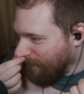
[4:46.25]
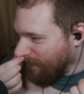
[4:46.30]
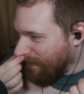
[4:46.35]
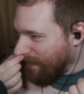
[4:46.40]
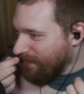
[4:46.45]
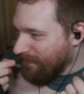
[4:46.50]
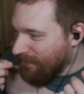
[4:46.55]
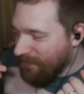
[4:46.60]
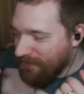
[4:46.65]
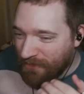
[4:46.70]
Dude,
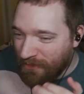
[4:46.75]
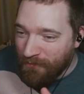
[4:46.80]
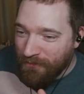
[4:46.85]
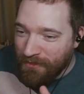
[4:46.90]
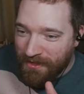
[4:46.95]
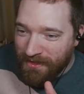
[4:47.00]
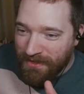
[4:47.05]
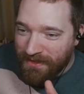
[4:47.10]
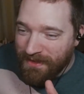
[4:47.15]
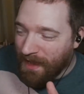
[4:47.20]
it's so
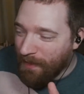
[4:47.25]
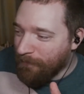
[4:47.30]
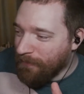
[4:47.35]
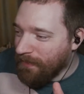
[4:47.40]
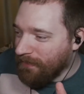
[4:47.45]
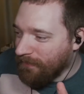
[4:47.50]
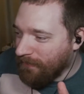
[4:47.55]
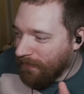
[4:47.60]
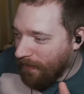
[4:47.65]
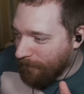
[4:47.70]
good. I'm
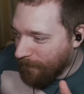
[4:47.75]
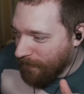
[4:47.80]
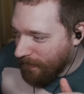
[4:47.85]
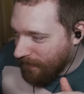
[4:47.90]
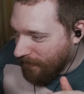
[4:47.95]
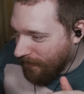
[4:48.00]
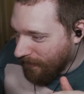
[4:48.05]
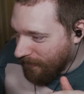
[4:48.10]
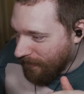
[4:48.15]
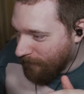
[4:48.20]
gonna
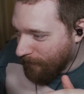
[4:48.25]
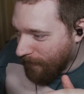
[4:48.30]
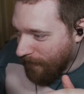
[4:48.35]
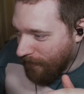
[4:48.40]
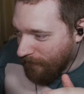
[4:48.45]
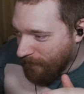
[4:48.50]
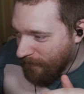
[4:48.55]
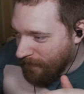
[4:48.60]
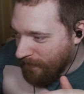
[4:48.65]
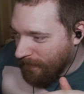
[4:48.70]
cut him
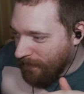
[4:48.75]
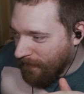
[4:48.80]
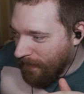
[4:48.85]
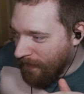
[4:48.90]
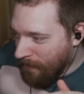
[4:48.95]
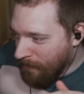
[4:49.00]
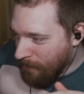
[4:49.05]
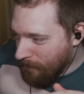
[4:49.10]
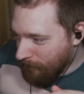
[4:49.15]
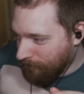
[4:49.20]
out,
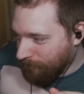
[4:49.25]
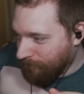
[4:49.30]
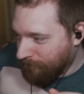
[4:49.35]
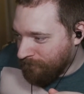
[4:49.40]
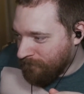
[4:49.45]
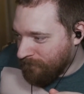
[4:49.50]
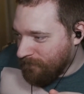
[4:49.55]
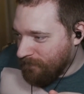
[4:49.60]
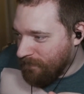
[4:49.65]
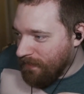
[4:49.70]

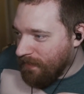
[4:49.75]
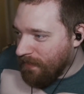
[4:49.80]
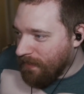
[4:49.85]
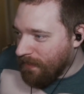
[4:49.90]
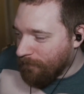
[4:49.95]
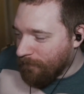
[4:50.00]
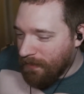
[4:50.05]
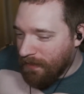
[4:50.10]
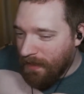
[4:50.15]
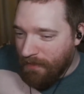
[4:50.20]
and
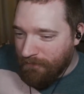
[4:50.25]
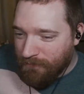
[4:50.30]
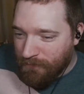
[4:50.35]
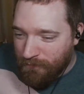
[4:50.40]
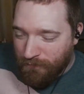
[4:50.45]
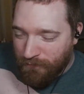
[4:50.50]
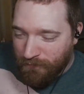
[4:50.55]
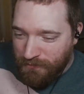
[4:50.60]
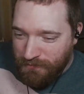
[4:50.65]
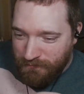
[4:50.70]
I'm gonna have to
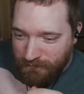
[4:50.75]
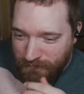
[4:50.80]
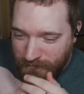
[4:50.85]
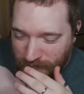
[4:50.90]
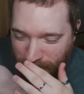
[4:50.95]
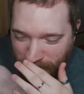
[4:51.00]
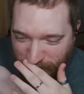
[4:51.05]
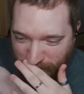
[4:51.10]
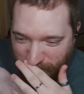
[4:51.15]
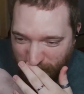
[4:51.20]

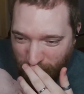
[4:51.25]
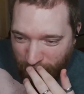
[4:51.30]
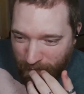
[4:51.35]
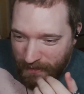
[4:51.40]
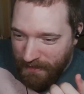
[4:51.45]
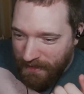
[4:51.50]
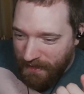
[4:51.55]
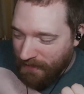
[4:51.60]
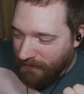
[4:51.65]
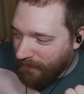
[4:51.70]
try to find a way
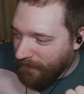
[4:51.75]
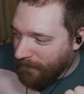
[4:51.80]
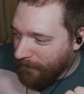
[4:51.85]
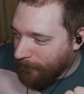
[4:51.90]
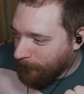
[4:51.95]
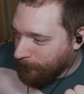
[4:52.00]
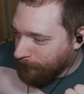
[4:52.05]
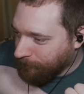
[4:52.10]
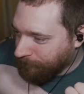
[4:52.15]
to get like